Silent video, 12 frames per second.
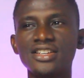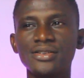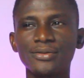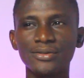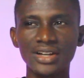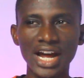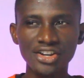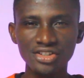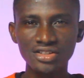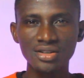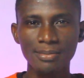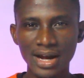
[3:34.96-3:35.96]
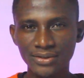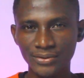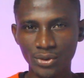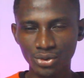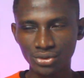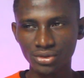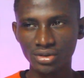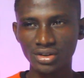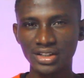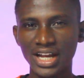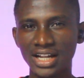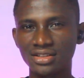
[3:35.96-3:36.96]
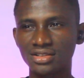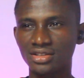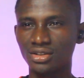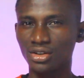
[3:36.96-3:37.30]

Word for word: Flagship smartphones that